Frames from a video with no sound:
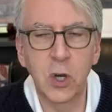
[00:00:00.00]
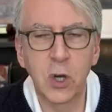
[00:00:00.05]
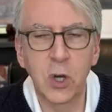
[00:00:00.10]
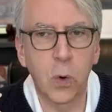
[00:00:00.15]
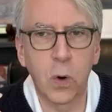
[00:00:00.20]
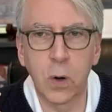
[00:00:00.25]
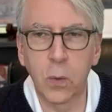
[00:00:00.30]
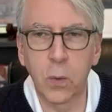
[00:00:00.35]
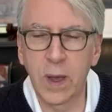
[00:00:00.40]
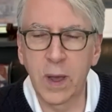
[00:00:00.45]

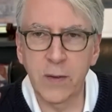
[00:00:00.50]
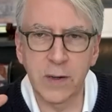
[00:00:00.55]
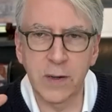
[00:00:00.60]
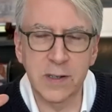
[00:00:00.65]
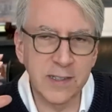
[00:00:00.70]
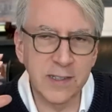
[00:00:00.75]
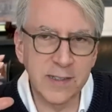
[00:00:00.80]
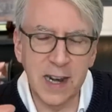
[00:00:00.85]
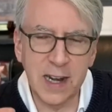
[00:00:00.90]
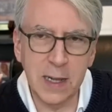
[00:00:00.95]
or whether
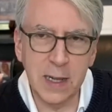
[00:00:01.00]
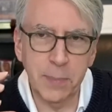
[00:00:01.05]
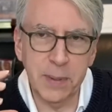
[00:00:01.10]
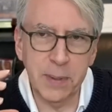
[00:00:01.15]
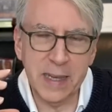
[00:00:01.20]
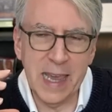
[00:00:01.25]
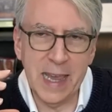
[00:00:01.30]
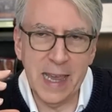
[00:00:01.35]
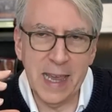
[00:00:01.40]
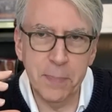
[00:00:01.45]
it's setting up a
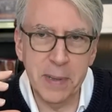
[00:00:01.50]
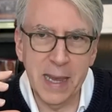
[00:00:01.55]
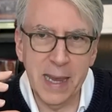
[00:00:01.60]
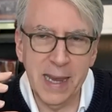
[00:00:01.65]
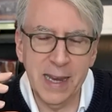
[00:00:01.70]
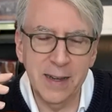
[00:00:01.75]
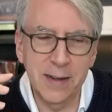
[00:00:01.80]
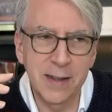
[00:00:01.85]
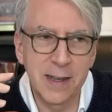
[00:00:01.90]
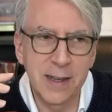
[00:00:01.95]

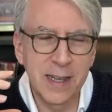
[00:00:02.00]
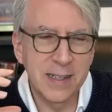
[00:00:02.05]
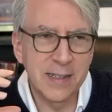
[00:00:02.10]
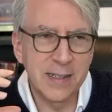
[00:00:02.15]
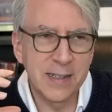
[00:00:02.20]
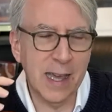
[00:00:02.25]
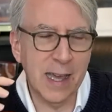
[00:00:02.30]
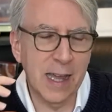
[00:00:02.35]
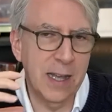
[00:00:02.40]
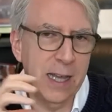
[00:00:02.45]
campaign to
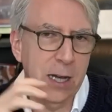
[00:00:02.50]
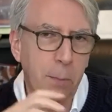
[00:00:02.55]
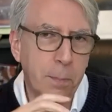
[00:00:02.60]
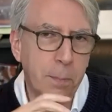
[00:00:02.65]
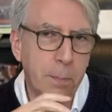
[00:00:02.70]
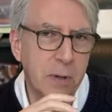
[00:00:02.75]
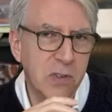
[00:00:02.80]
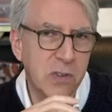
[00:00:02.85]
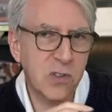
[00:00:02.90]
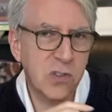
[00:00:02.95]
kind of help
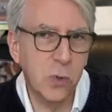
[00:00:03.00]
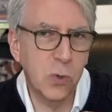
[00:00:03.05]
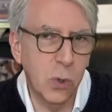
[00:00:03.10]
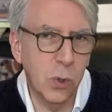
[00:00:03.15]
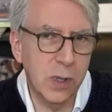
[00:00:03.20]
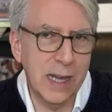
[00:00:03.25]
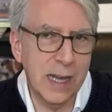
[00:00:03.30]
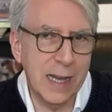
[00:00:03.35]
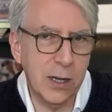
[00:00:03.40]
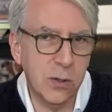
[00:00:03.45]
your
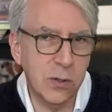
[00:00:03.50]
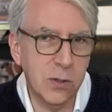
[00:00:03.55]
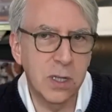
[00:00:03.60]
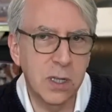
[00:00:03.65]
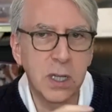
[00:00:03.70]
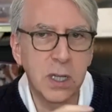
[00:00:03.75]
school out.